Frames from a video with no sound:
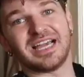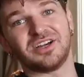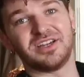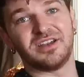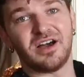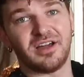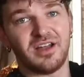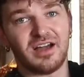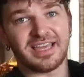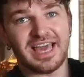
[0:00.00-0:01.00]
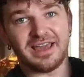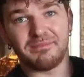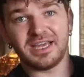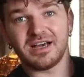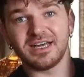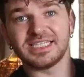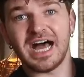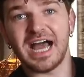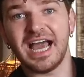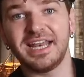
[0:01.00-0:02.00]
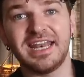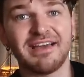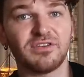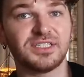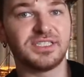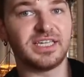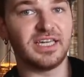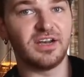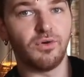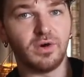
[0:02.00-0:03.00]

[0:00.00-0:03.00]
I couldn't not not get, because I had never seen an